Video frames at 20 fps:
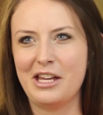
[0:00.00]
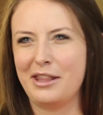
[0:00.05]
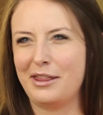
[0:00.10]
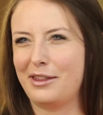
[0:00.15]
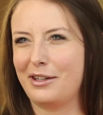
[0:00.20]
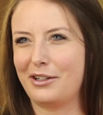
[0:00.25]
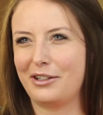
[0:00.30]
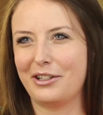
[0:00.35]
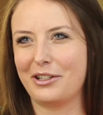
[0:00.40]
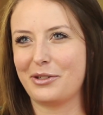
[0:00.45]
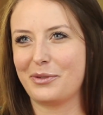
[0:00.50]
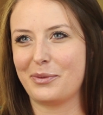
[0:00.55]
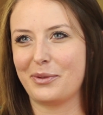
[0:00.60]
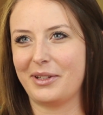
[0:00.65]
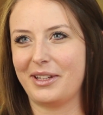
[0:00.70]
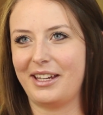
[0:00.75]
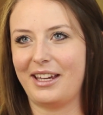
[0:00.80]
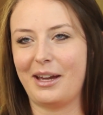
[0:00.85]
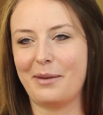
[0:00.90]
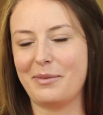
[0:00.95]
just
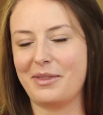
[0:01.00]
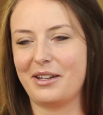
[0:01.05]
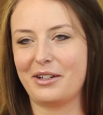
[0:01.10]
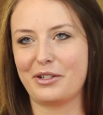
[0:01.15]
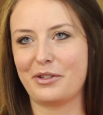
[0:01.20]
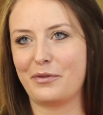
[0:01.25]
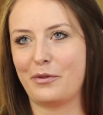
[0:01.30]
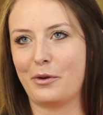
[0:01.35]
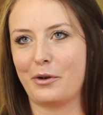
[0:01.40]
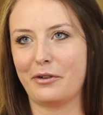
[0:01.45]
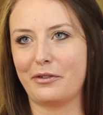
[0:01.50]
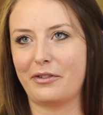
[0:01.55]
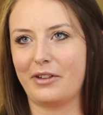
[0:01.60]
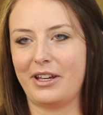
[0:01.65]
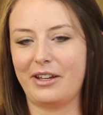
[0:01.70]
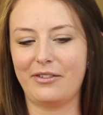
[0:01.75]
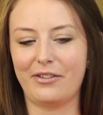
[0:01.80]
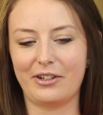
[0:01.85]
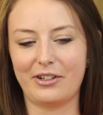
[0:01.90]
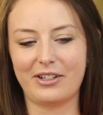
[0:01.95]
really, I mean, there's four
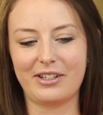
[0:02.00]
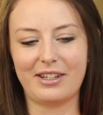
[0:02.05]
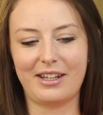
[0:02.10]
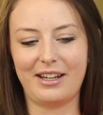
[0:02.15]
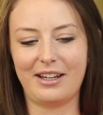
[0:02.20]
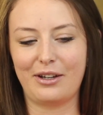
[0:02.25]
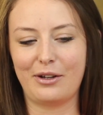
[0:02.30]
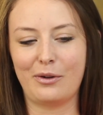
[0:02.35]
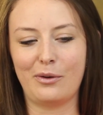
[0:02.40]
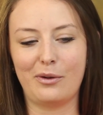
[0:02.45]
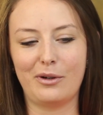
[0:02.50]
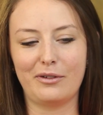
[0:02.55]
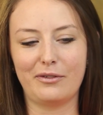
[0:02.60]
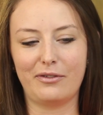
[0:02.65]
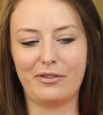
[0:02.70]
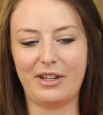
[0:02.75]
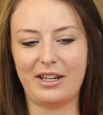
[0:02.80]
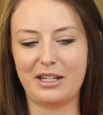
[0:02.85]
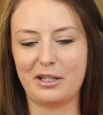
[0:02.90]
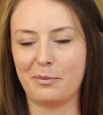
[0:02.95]
flavors like corn
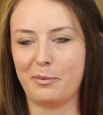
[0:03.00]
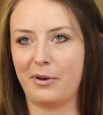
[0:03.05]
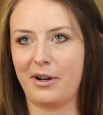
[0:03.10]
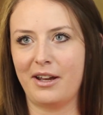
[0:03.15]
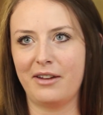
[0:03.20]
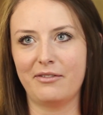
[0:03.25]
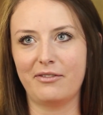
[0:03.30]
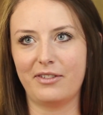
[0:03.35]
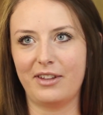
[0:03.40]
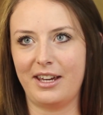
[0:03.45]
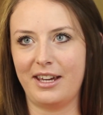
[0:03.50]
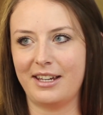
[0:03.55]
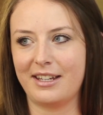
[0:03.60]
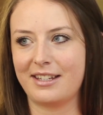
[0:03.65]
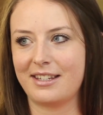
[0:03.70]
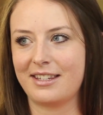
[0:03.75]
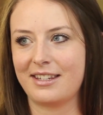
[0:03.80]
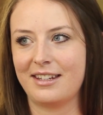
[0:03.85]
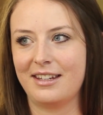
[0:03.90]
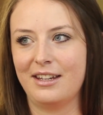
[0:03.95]
flakes, bran
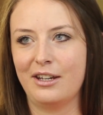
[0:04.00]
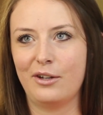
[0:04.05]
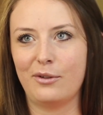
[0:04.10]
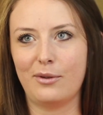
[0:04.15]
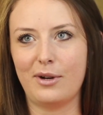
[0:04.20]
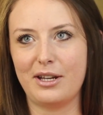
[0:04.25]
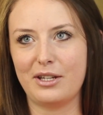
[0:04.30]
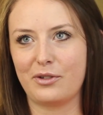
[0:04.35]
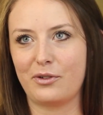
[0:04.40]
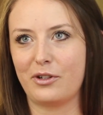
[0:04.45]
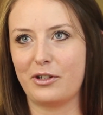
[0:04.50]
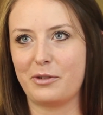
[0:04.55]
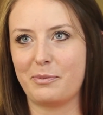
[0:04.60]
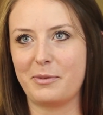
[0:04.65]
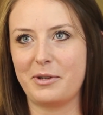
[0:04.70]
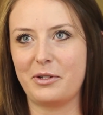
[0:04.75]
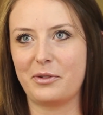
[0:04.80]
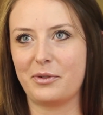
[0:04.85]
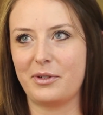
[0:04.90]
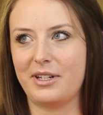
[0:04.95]
flakes, Rice
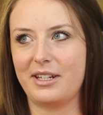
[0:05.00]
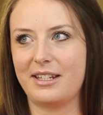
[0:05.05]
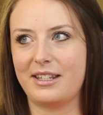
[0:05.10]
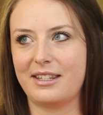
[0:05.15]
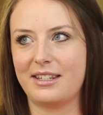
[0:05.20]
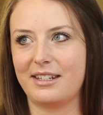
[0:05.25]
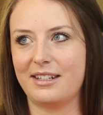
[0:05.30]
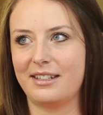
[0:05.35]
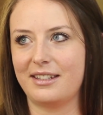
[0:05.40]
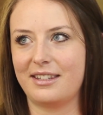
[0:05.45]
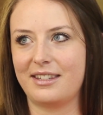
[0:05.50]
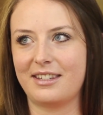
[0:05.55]
Krispie treats, and